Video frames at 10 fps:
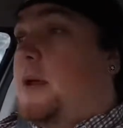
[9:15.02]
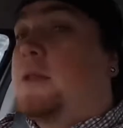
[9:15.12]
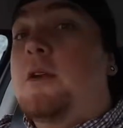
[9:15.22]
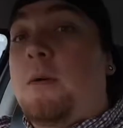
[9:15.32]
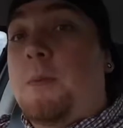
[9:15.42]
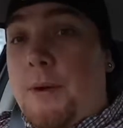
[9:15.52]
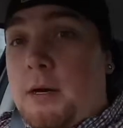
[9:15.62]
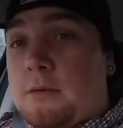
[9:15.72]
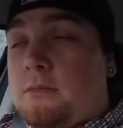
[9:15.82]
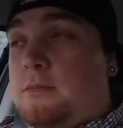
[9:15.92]
making the comic
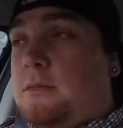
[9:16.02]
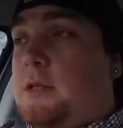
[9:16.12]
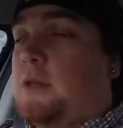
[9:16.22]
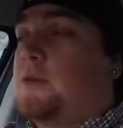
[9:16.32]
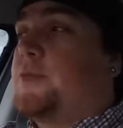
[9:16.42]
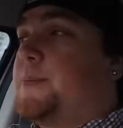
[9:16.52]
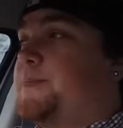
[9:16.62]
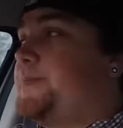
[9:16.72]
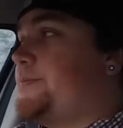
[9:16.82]
better in the long run.